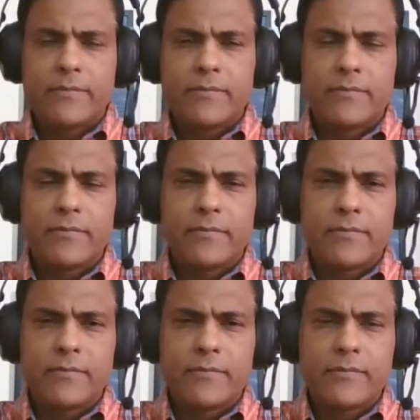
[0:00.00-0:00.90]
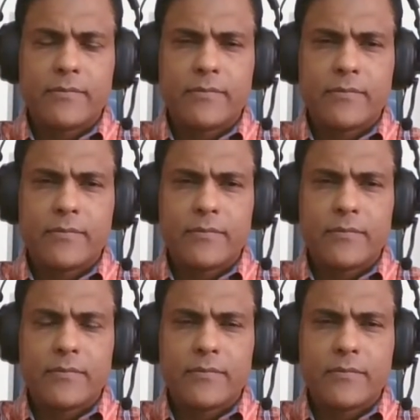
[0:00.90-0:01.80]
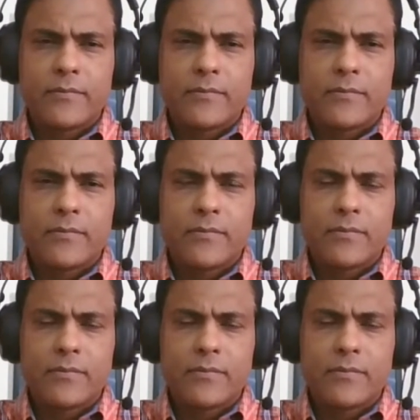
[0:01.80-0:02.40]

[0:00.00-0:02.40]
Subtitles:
No one is speaking in this clip.